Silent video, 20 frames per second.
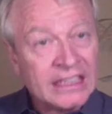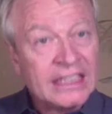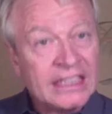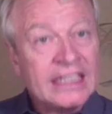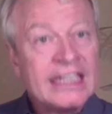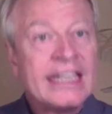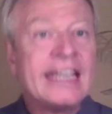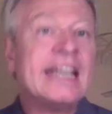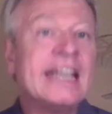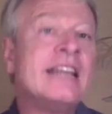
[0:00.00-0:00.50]

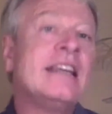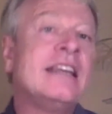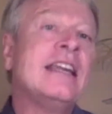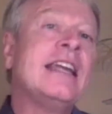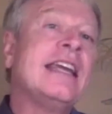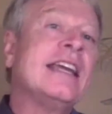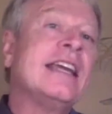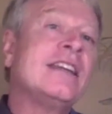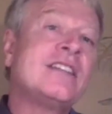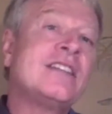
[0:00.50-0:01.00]
it
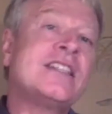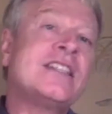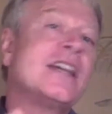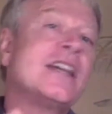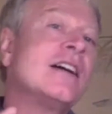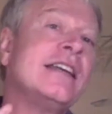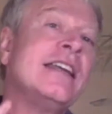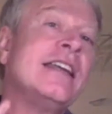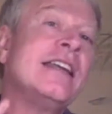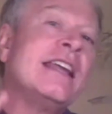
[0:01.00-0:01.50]

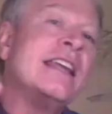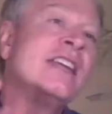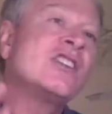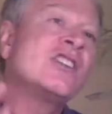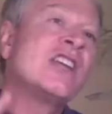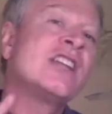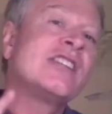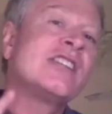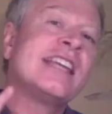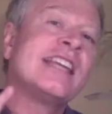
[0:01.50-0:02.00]
in a
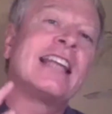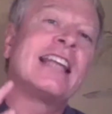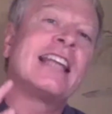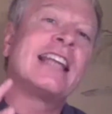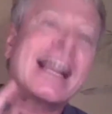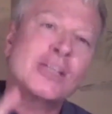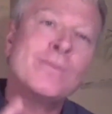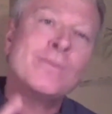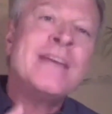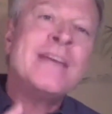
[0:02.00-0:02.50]
sense, it
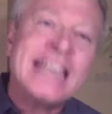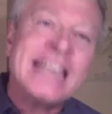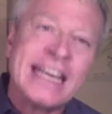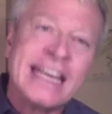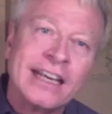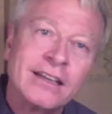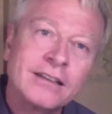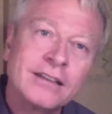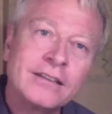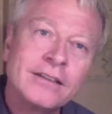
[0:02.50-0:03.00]
lacks
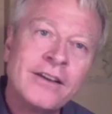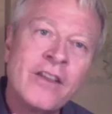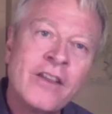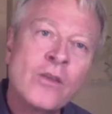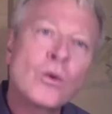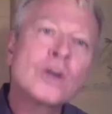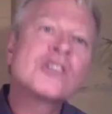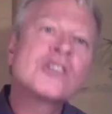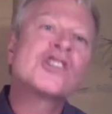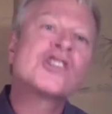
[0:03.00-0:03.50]
meaning. In other
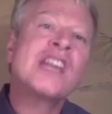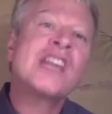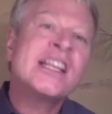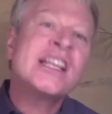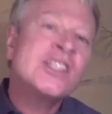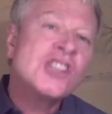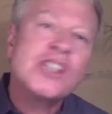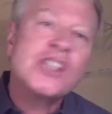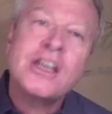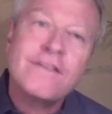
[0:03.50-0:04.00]
words,
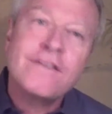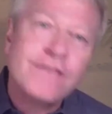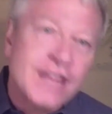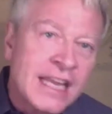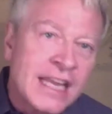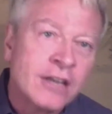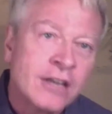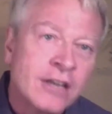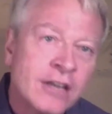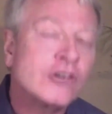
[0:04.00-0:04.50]
sensitive
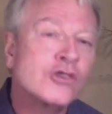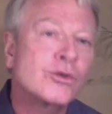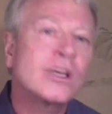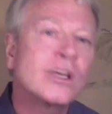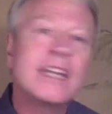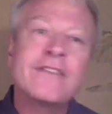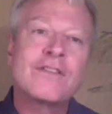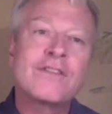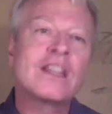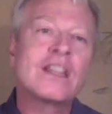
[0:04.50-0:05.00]
thinkers,
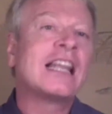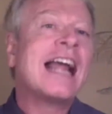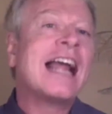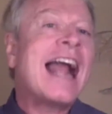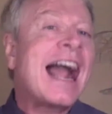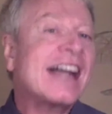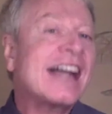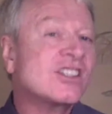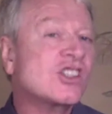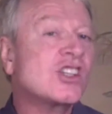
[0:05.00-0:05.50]
really for the
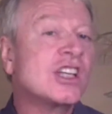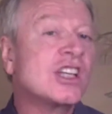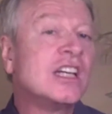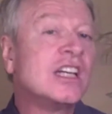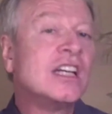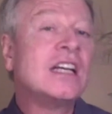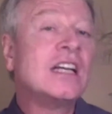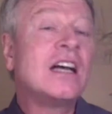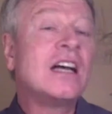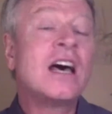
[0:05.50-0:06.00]
last
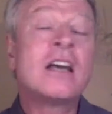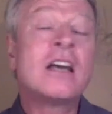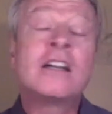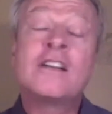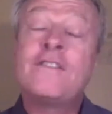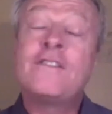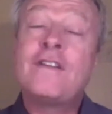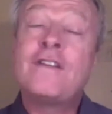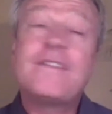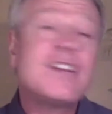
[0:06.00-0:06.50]

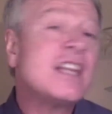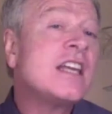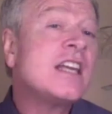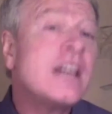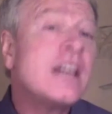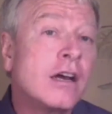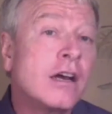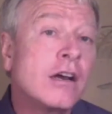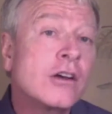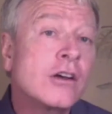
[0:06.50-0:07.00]
150
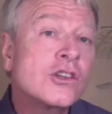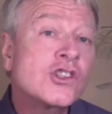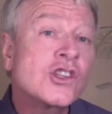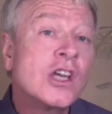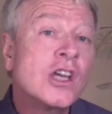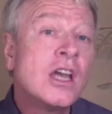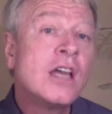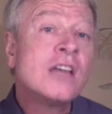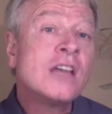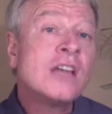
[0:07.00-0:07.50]

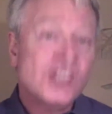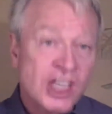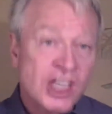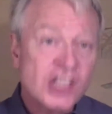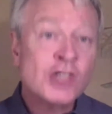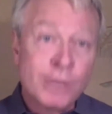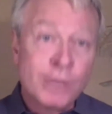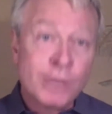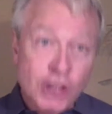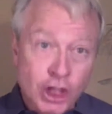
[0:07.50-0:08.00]
years,
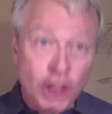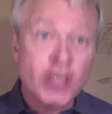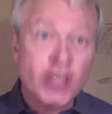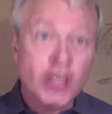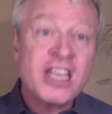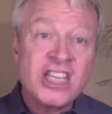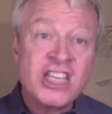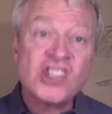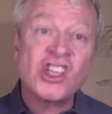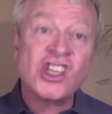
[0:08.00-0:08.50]
since
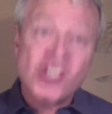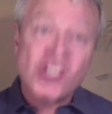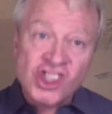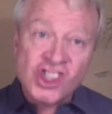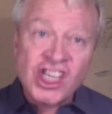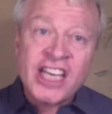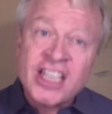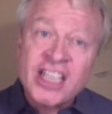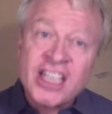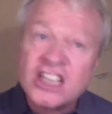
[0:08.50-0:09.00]
modernity's
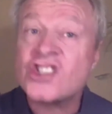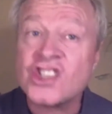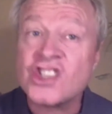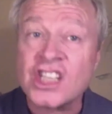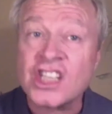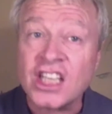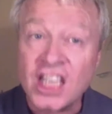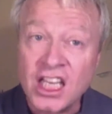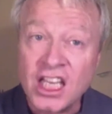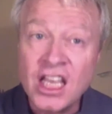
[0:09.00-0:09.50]
ascendancy,